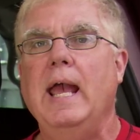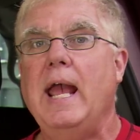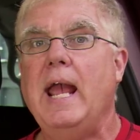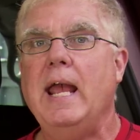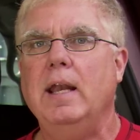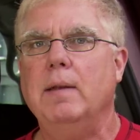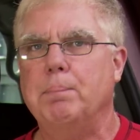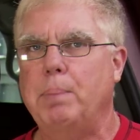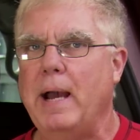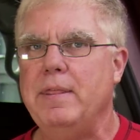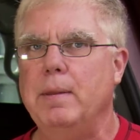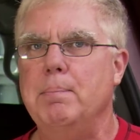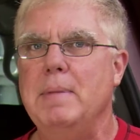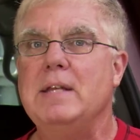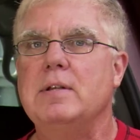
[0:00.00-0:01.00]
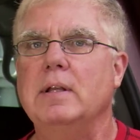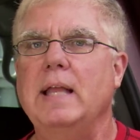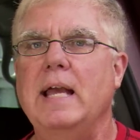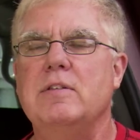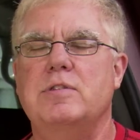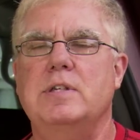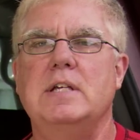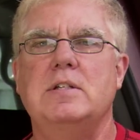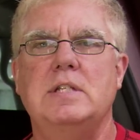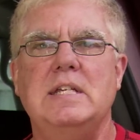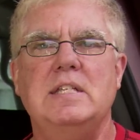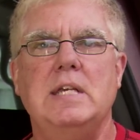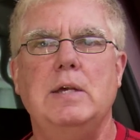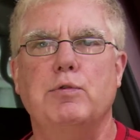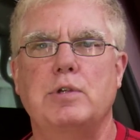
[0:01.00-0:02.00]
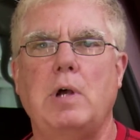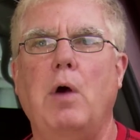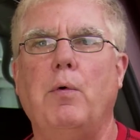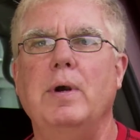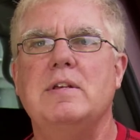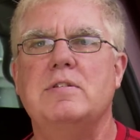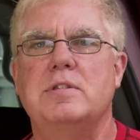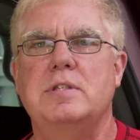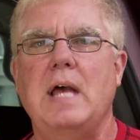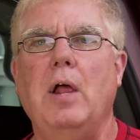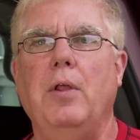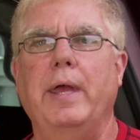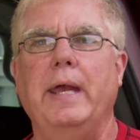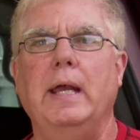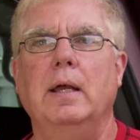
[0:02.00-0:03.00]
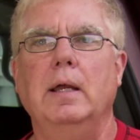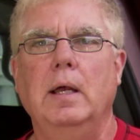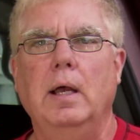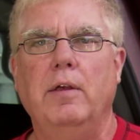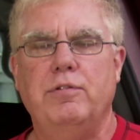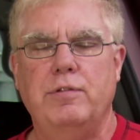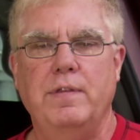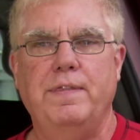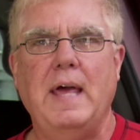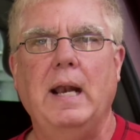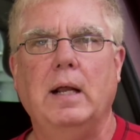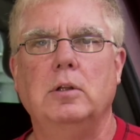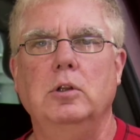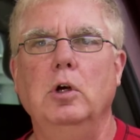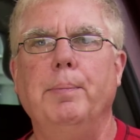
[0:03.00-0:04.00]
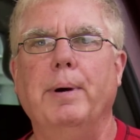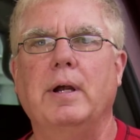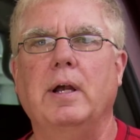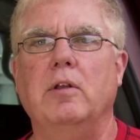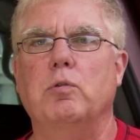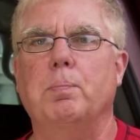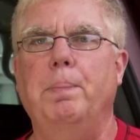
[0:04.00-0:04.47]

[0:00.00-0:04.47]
And by the mid to late sixties, he was already selling synthetic lubricants.